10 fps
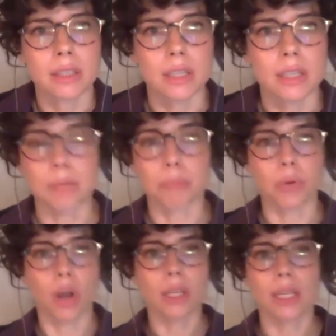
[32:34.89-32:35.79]
is a
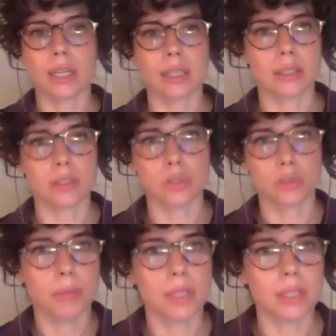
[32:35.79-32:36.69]
broadly
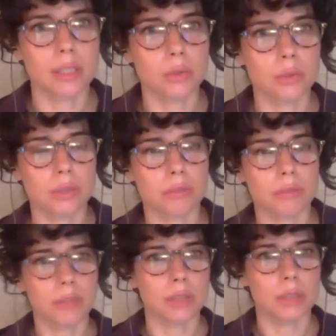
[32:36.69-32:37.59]
distributed sort of
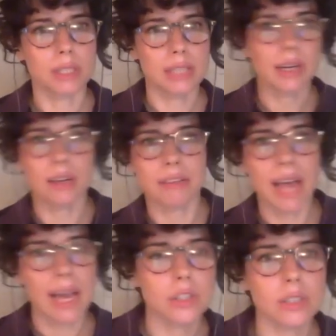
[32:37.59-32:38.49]
you know set of
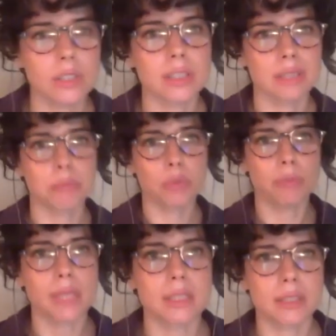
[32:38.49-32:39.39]
actions and
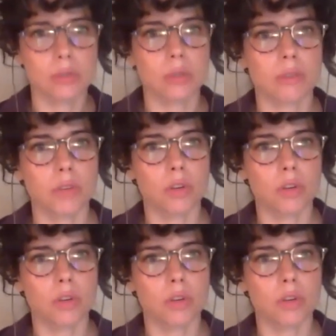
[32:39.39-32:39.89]
movements and sort of